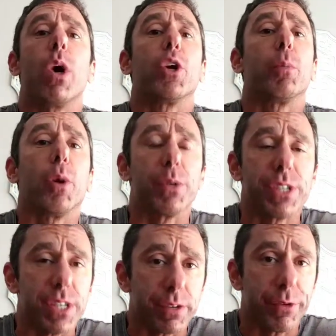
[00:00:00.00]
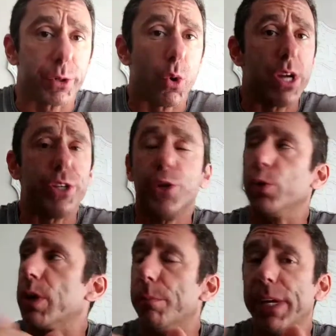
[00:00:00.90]
what your purpose is. If you're going
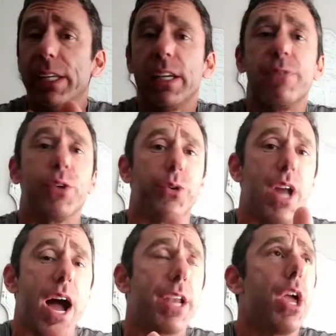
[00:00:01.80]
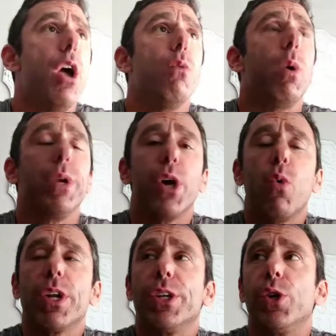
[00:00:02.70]
to compete, if you're not, what we
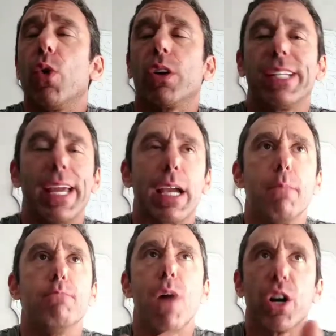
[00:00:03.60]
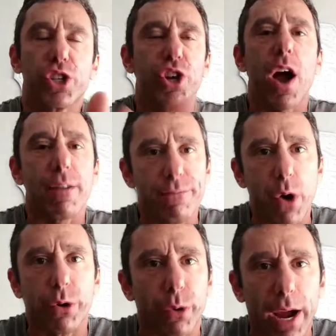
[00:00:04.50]
don't want to do are take mugshot
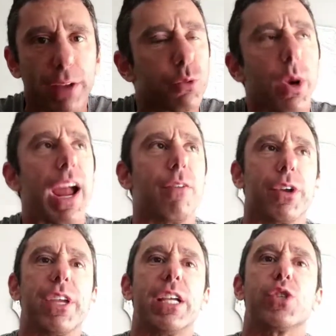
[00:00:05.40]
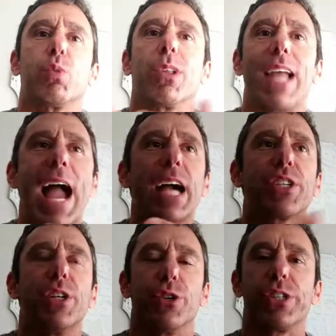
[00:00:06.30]
photographs where everything is
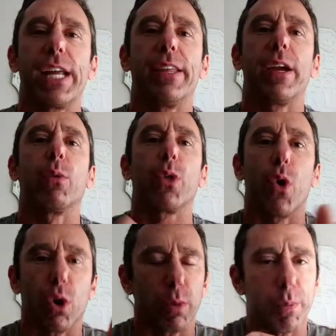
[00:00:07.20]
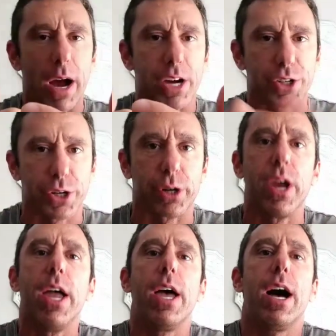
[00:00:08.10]
relaxed and you're standing there with horrible
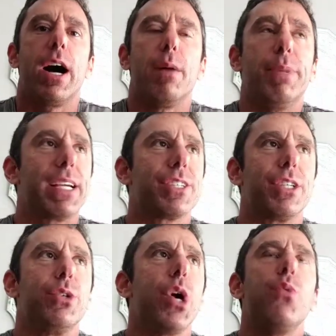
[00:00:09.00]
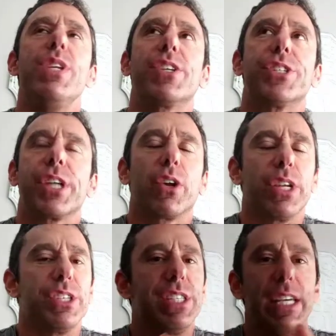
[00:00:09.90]
posture uh, because you don't
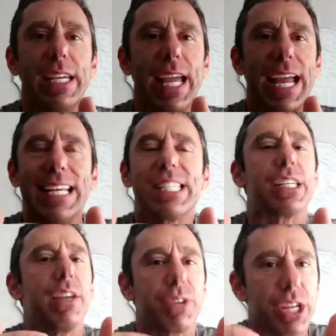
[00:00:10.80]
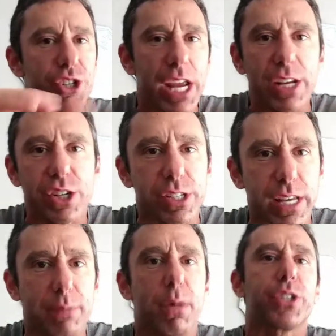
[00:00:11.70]
necessarily see any significant
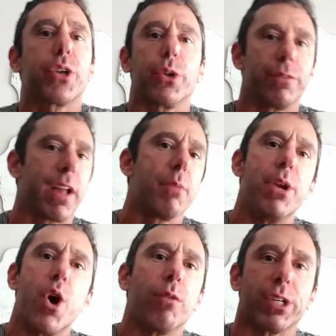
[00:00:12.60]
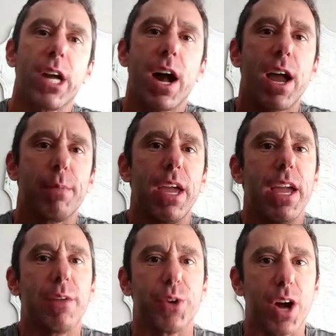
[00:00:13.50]
changes in muscular development over time
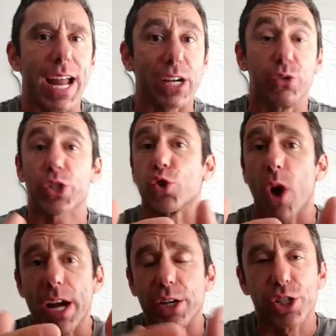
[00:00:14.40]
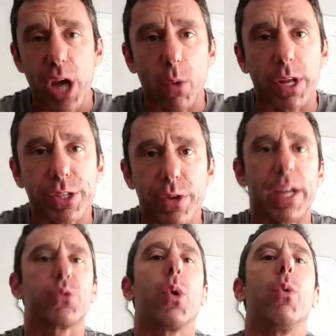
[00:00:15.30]
if you're not actually trying to show it. So
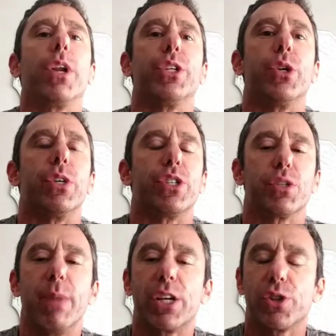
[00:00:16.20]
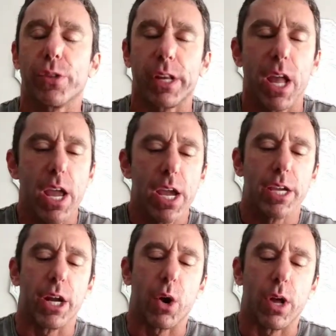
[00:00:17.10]
that's what we want to do is just make sure that,
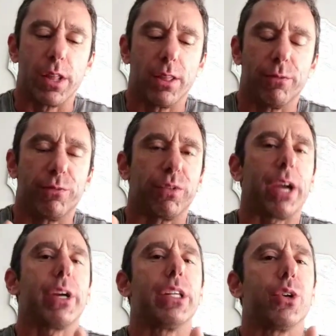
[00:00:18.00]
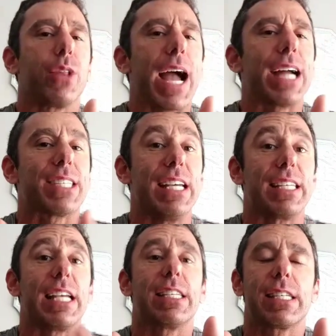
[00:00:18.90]
you know, uh, flaring your lats
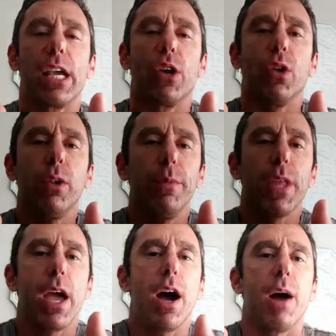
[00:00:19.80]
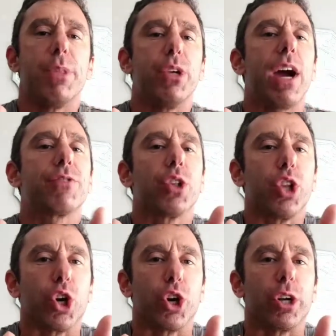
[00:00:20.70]
is a skill um, that you have to
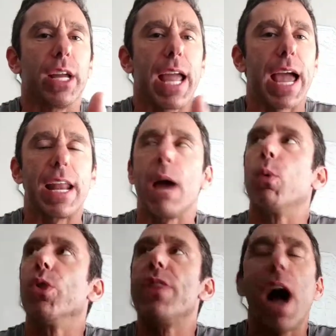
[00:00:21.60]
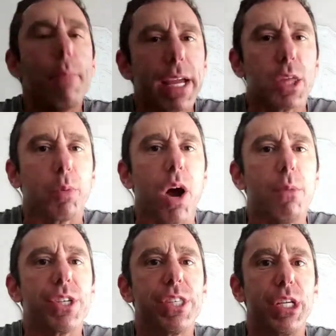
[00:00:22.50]
learn. And I will not make the
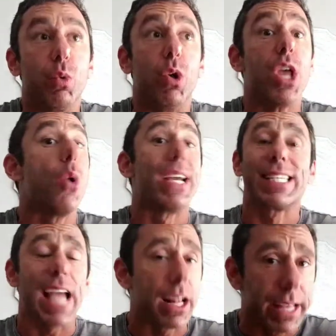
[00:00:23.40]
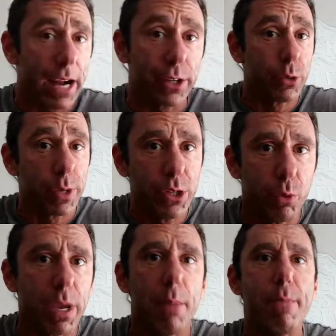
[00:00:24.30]
promise that you will know exactly do it and
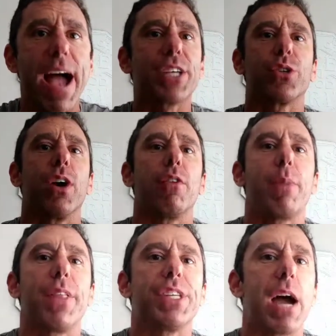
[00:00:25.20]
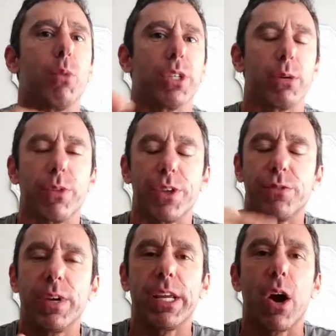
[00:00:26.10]
you'll be a master of it by the time we're done with
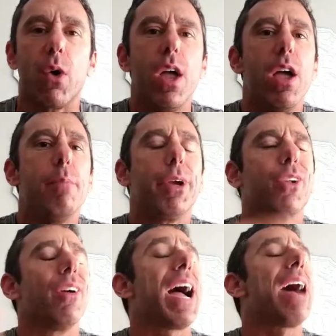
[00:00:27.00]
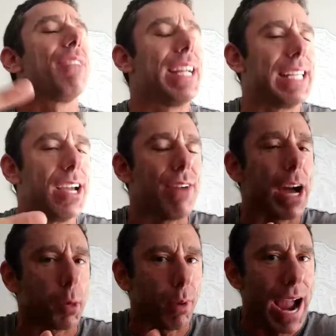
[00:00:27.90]
this video, but you'll have an idea of
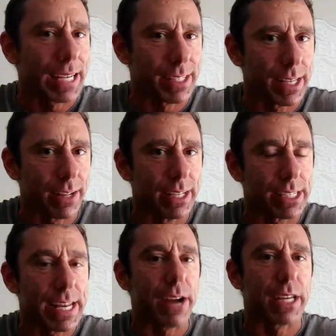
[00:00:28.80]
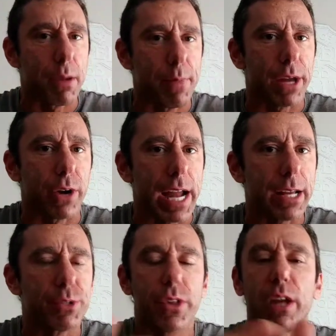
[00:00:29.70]
how to practice it at least and how to get better
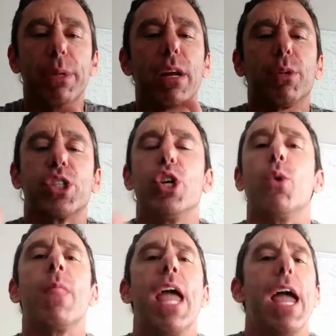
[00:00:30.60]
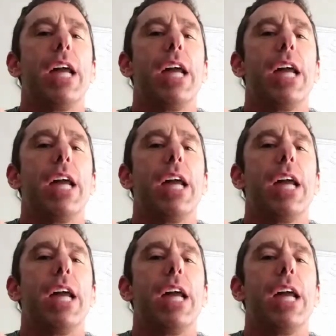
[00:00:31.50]
at it. So that'll be number two.